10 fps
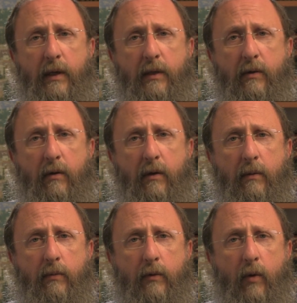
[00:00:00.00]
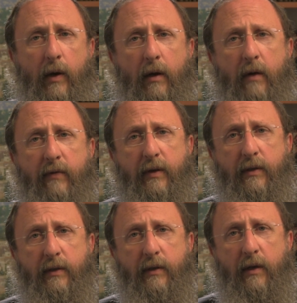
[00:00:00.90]
It's all quite
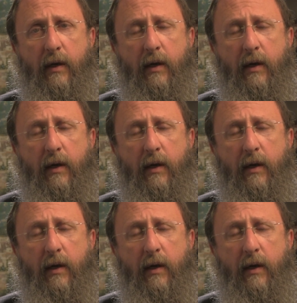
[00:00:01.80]
obvious,